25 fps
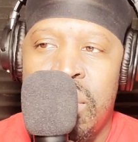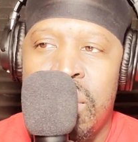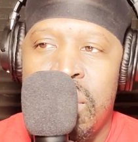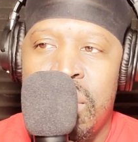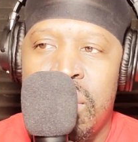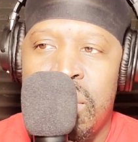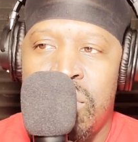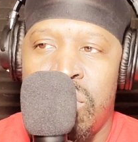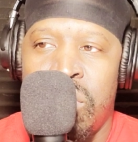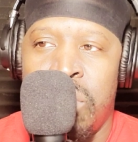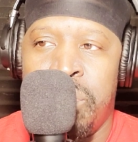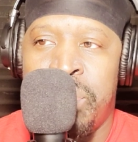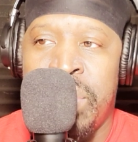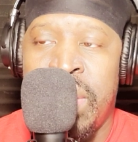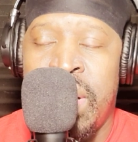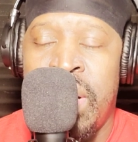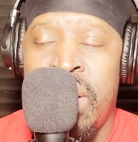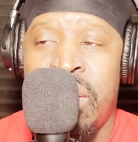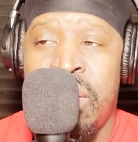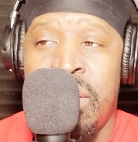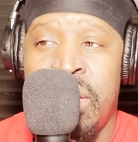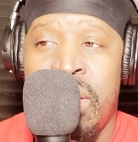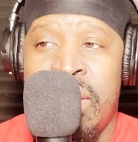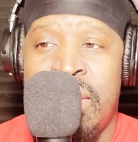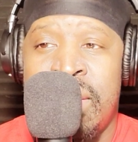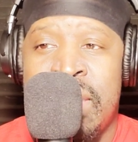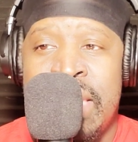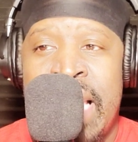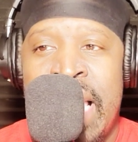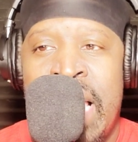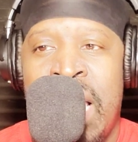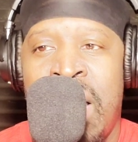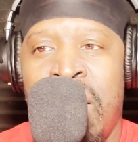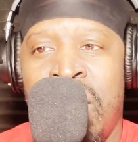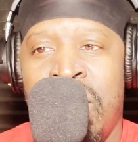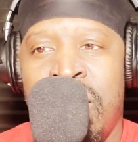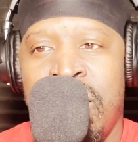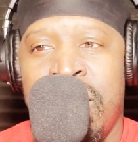So apparently it's
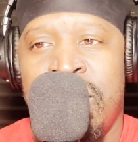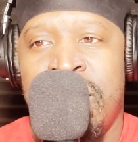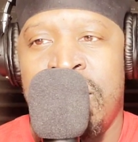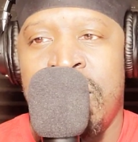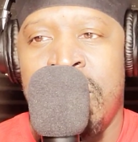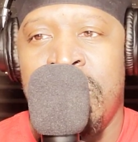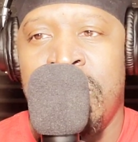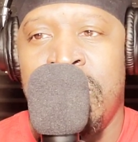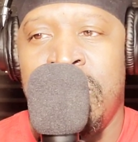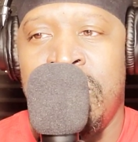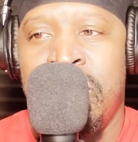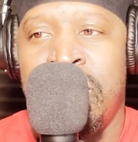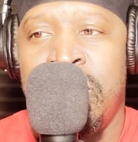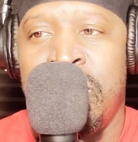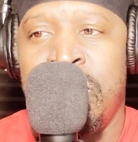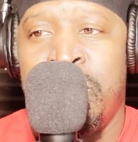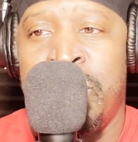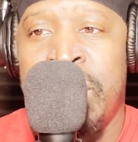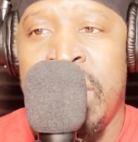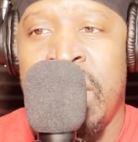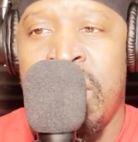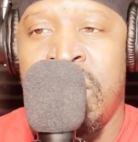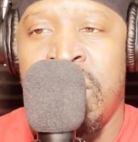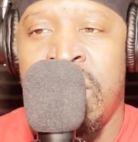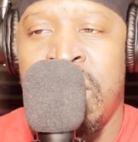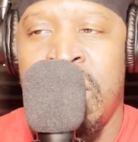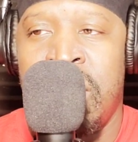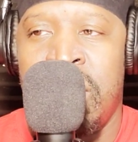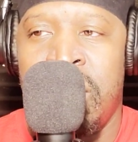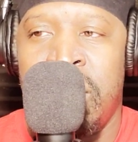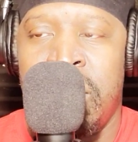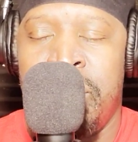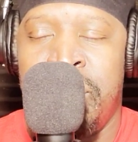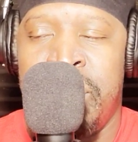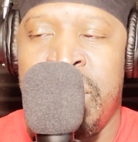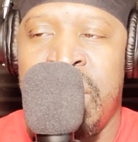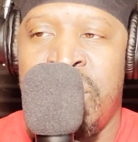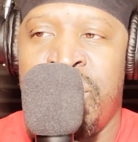now some big
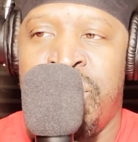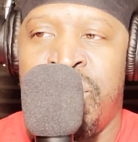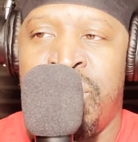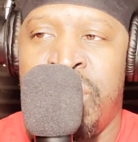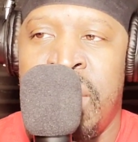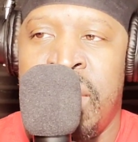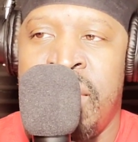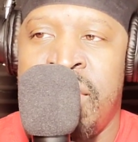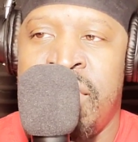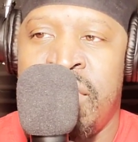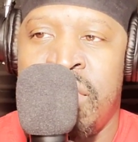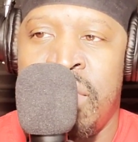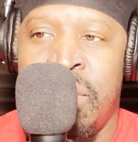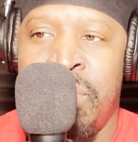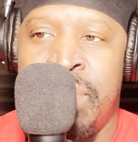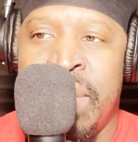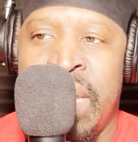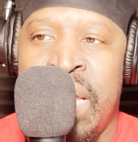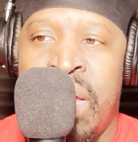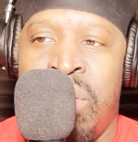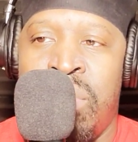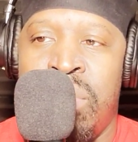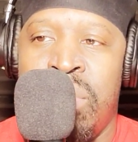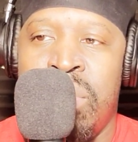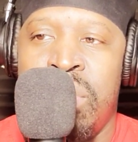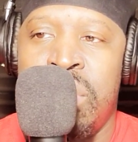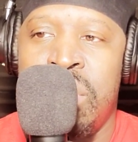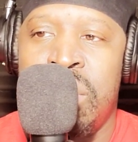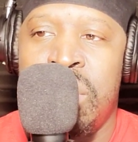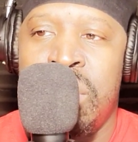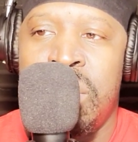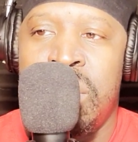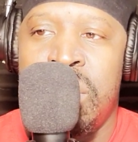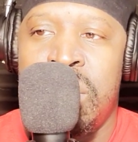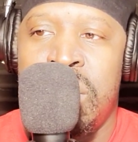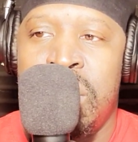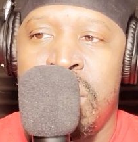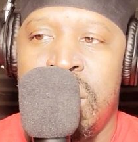deal, a big fuss about
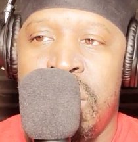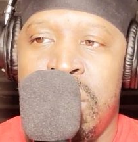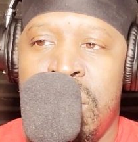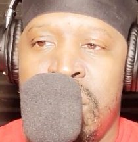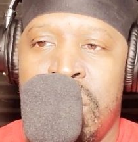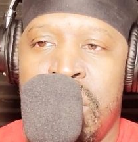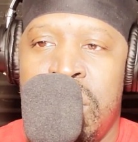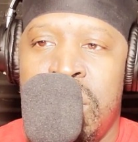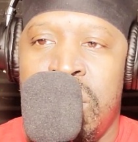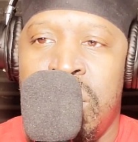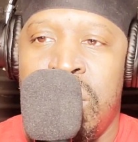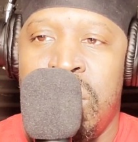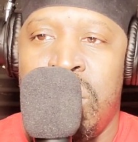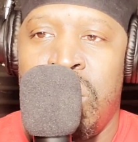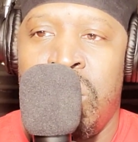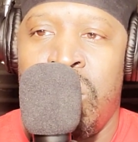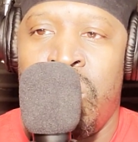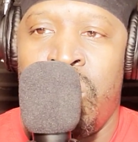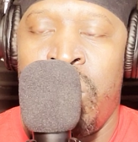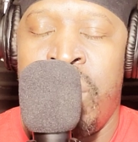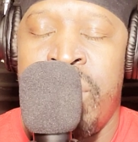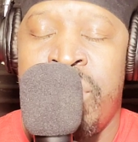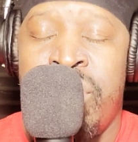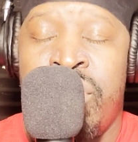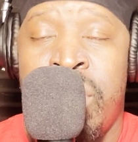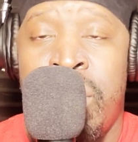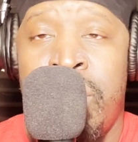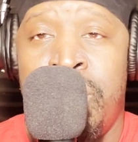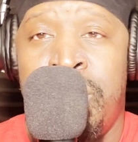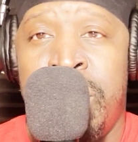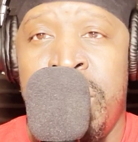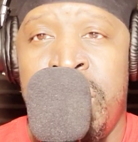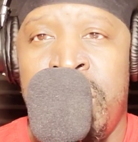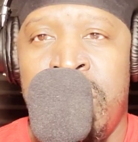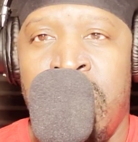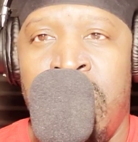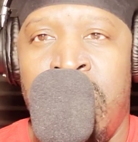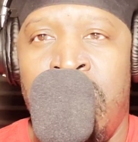what she
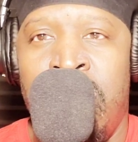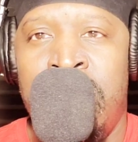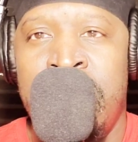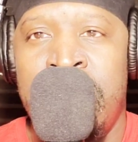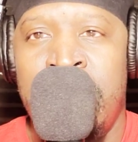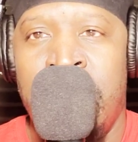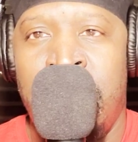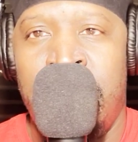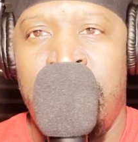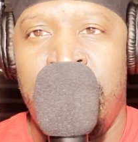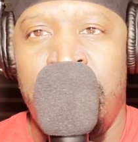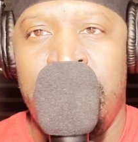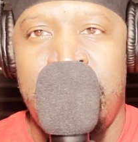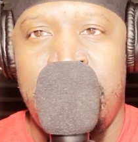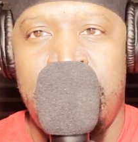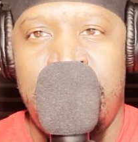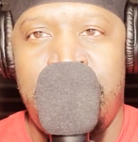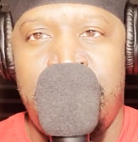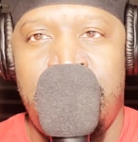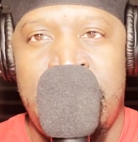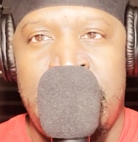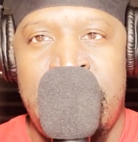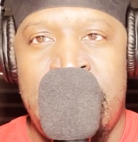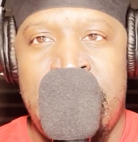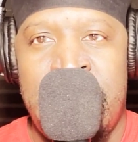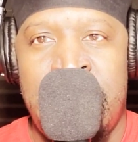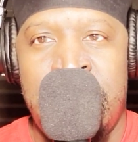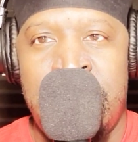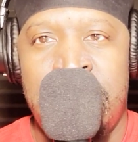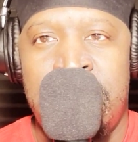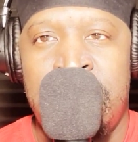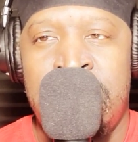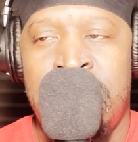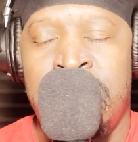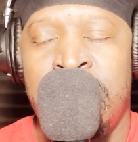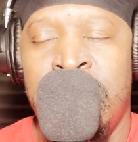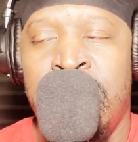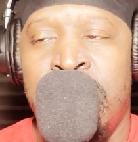put on OnlyFans
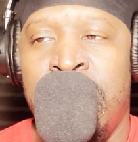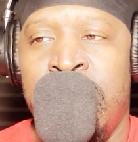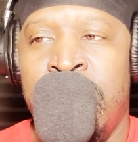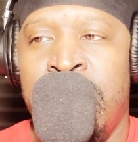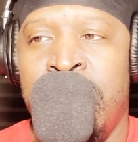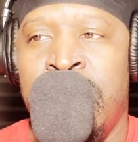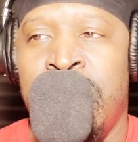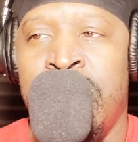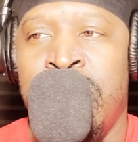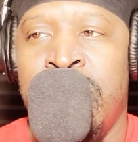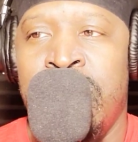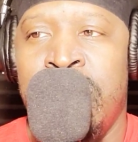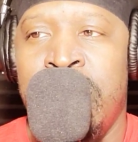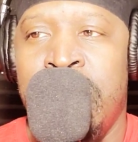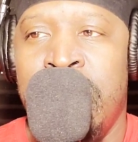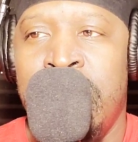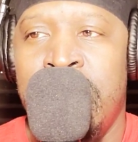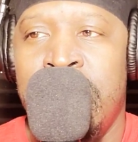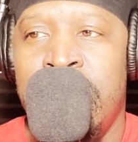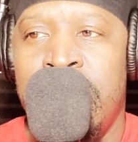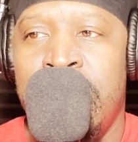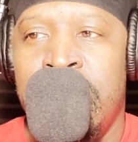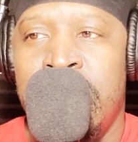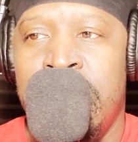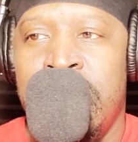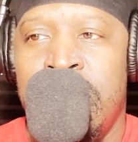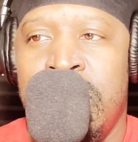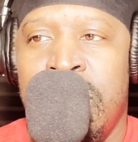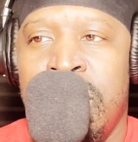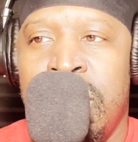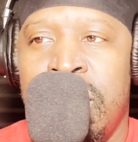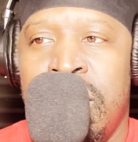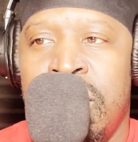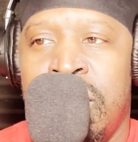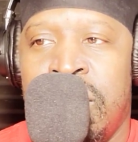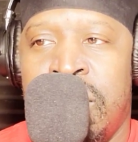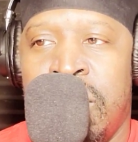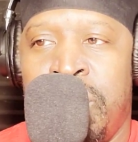to her
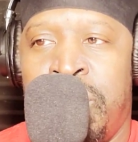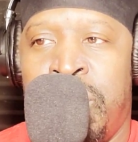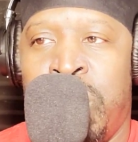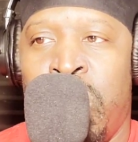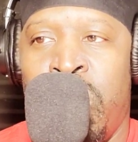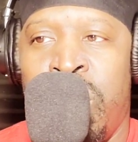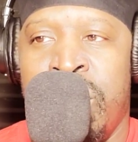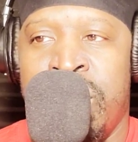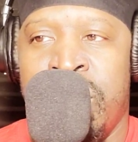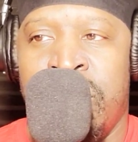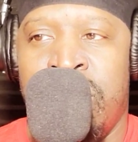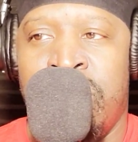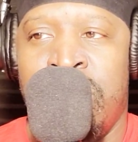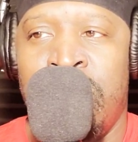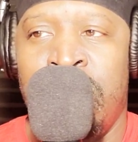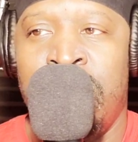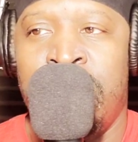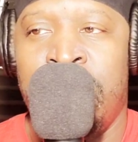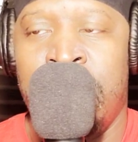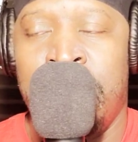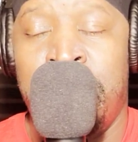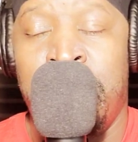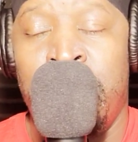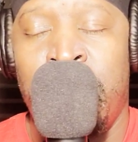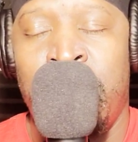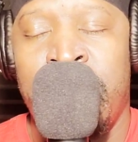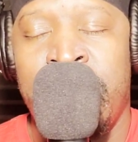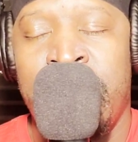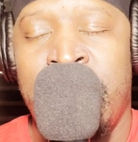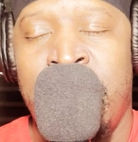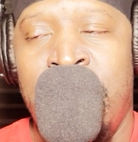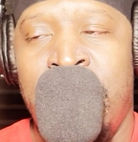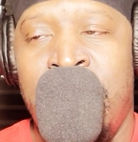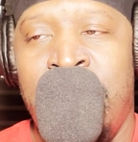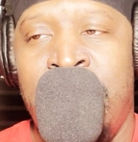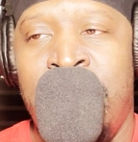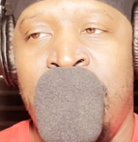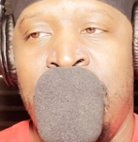supporters who support
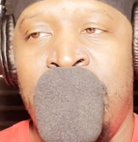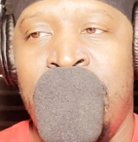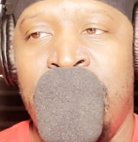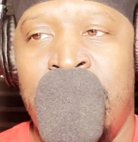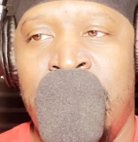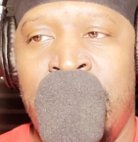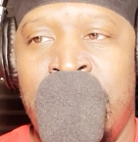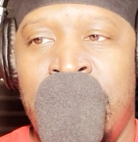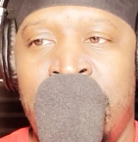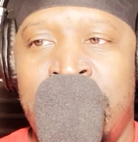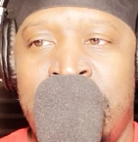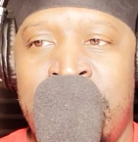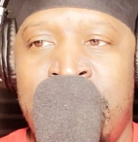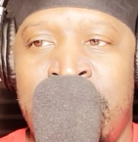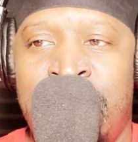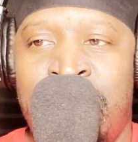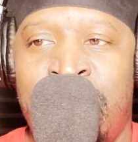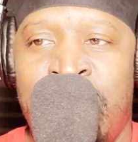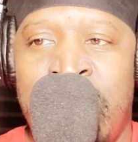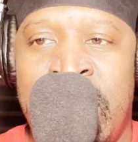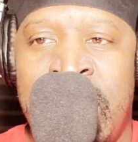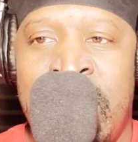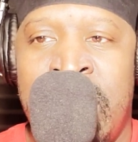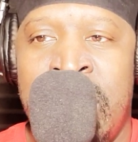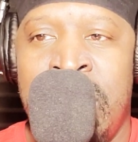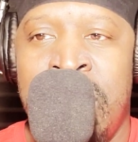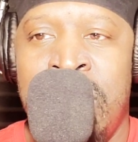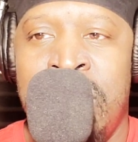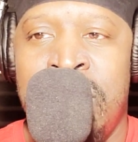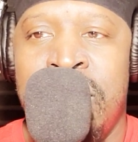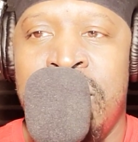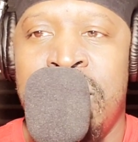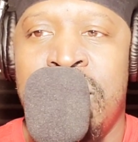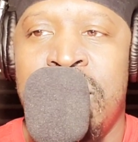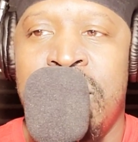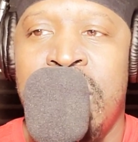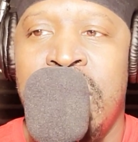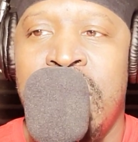her on
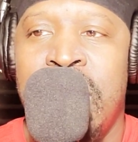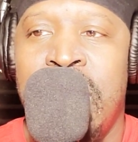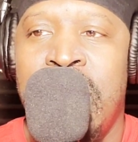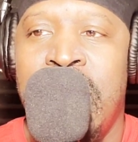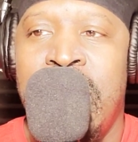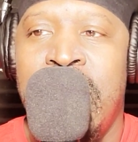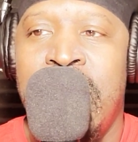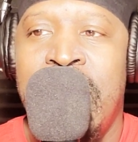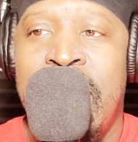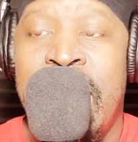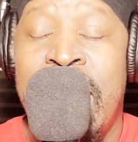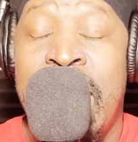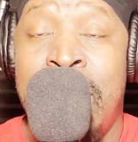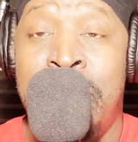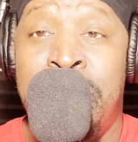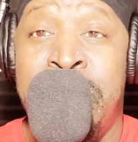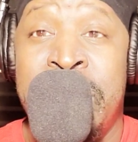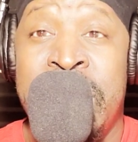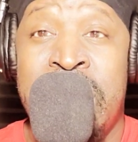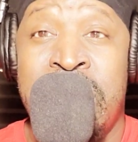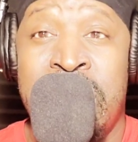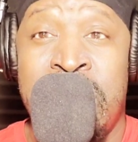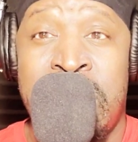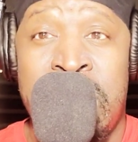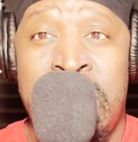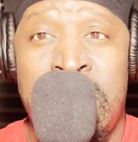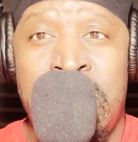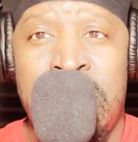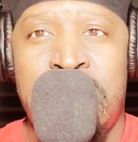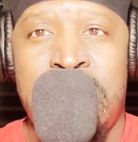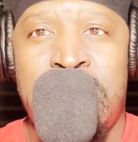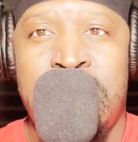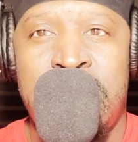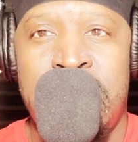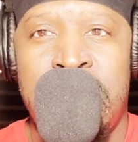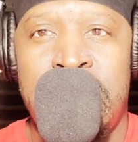OnlyFans have been leaked.